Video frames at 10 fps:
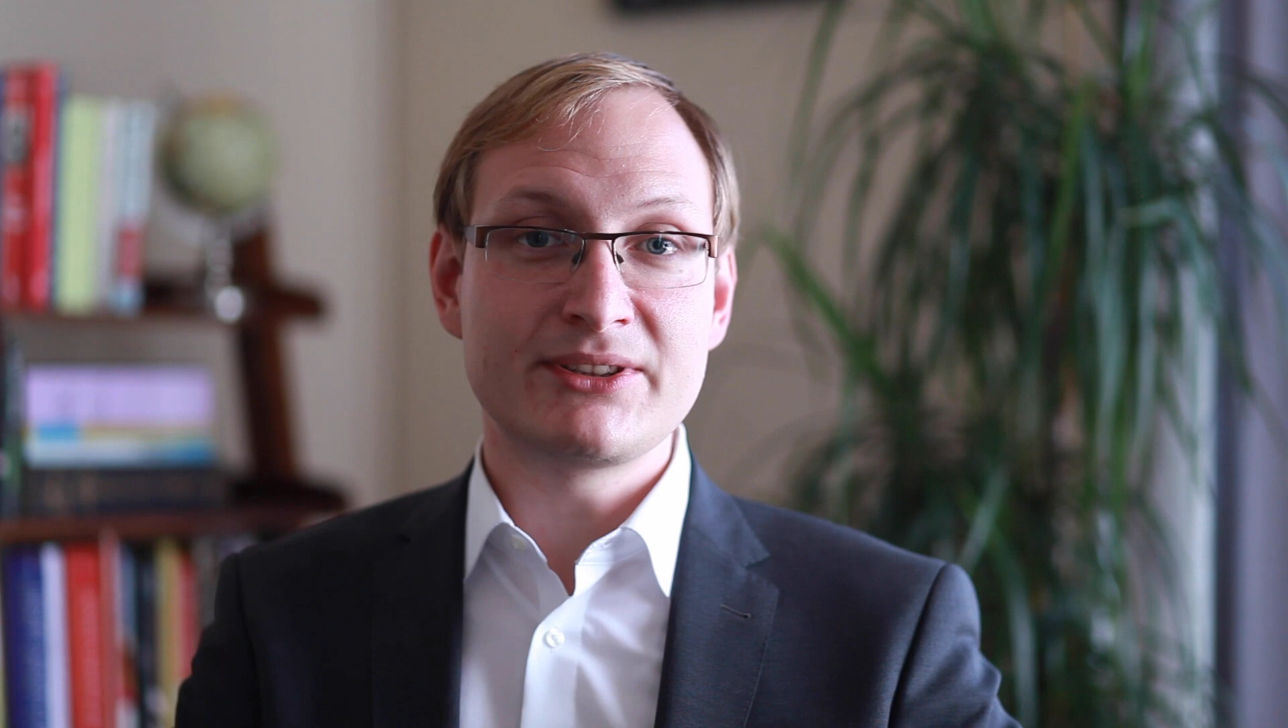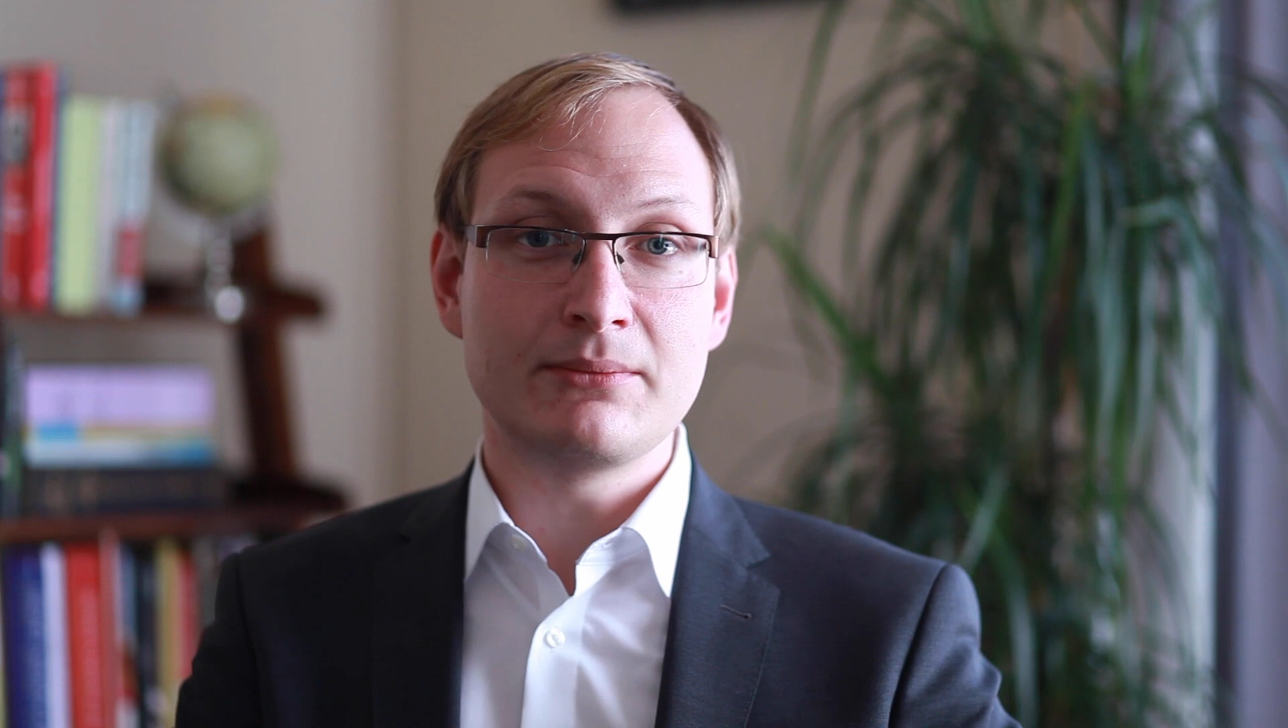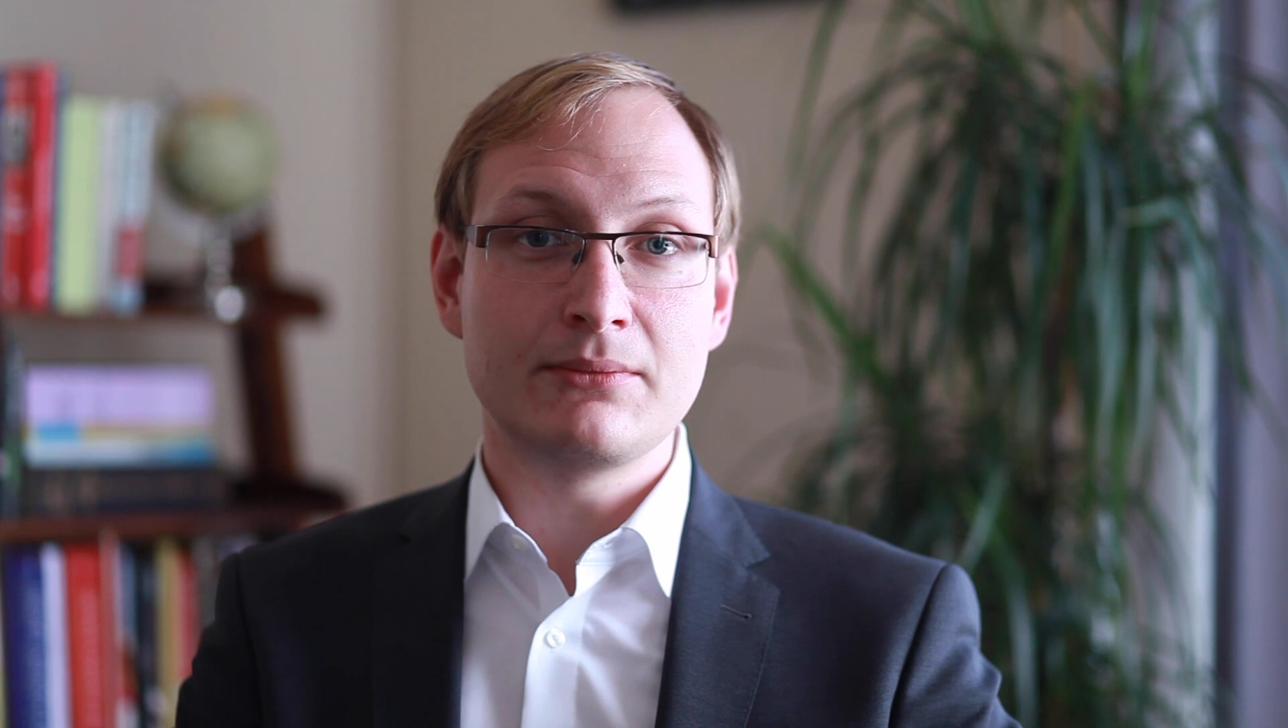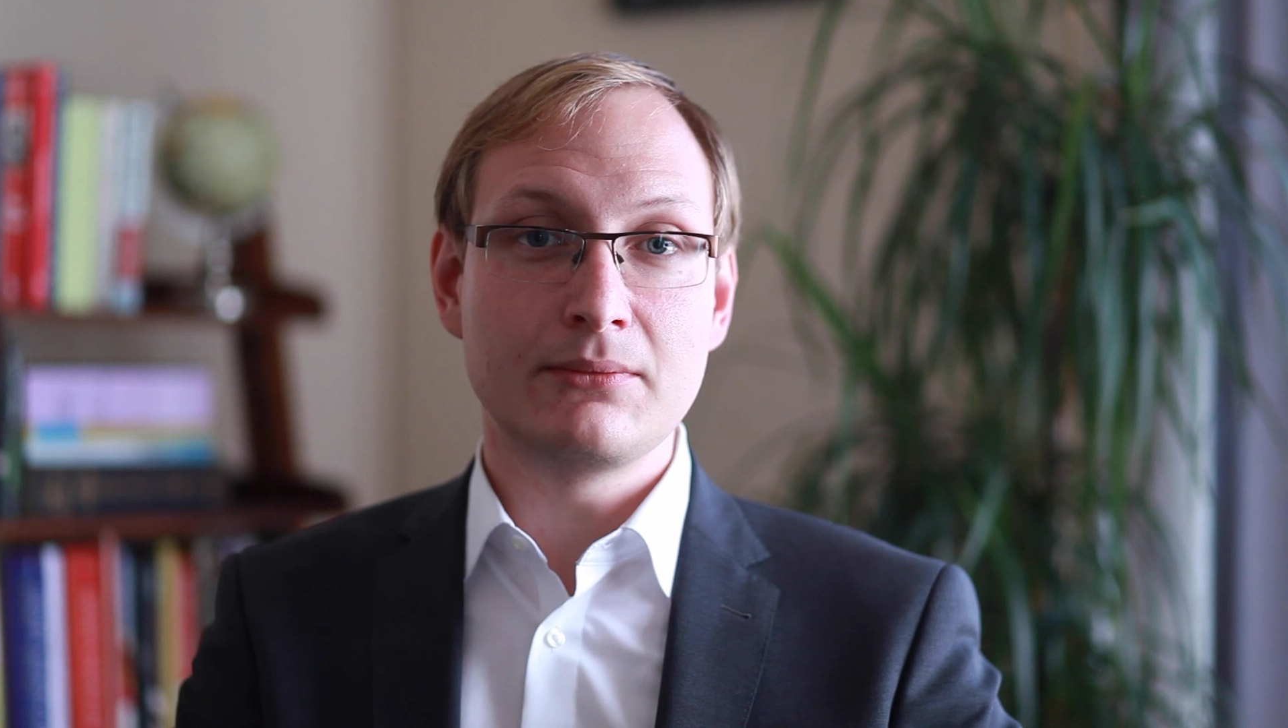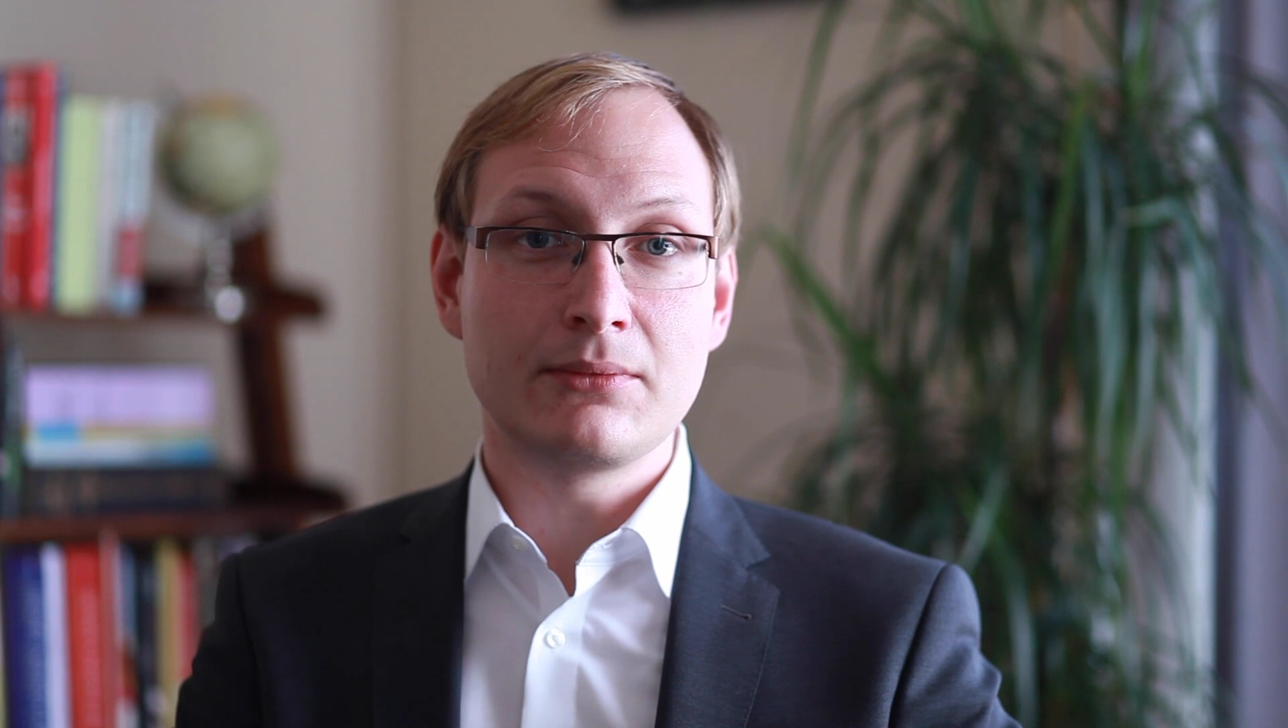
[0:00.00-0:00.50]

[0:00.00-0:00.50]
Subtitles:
some